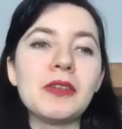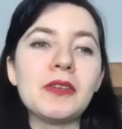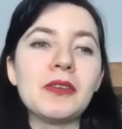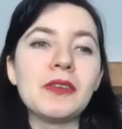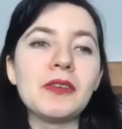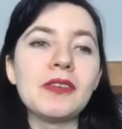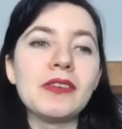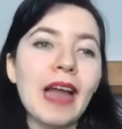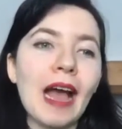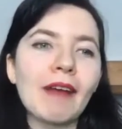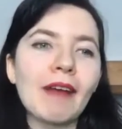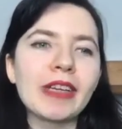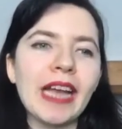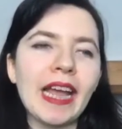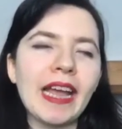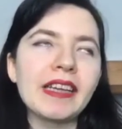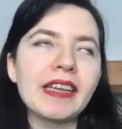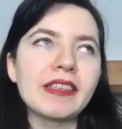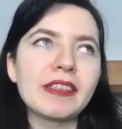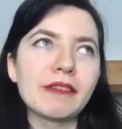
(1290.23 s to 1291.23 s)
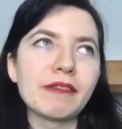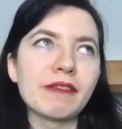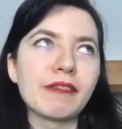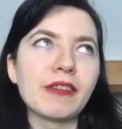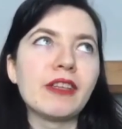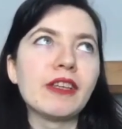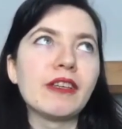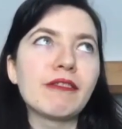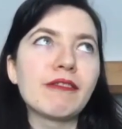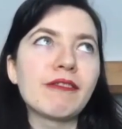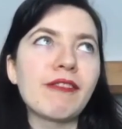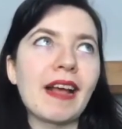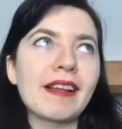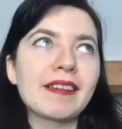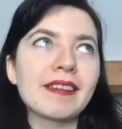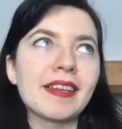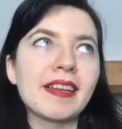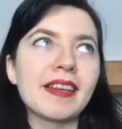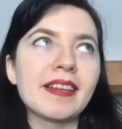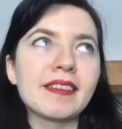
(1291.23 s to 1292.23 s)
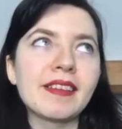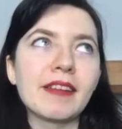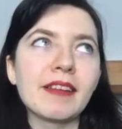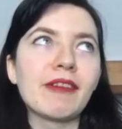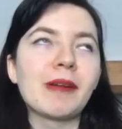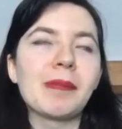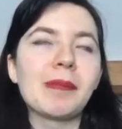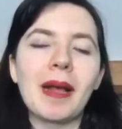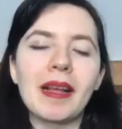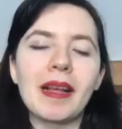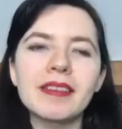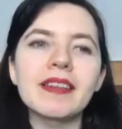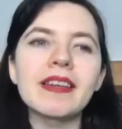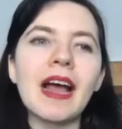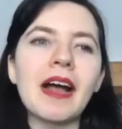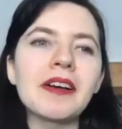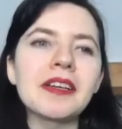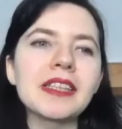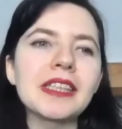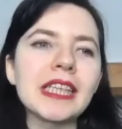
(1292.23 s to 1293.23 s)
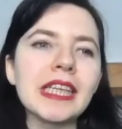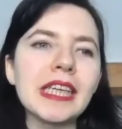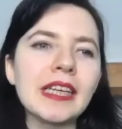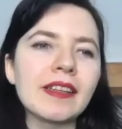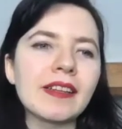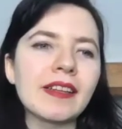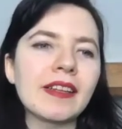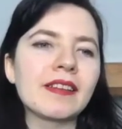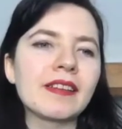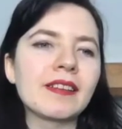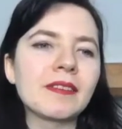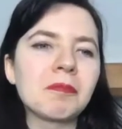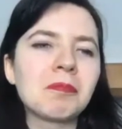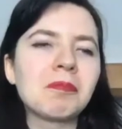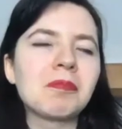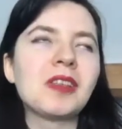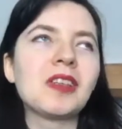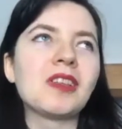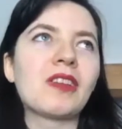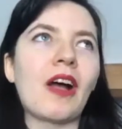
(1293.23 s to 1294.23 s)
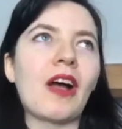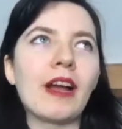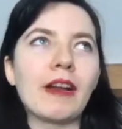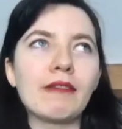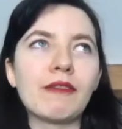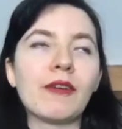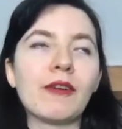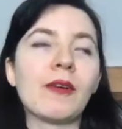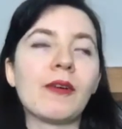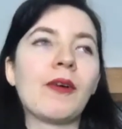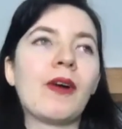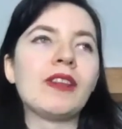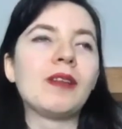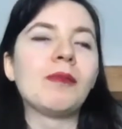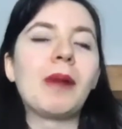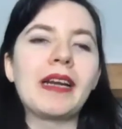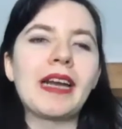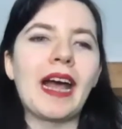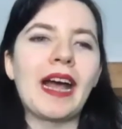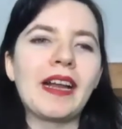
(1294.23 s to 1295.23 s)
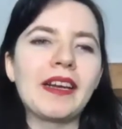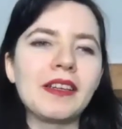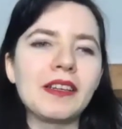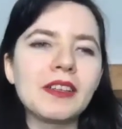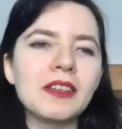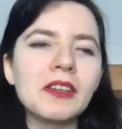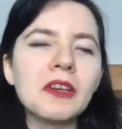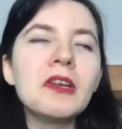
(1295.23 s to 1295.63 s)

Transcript: navigate different facets of her personality this desire for on the one hand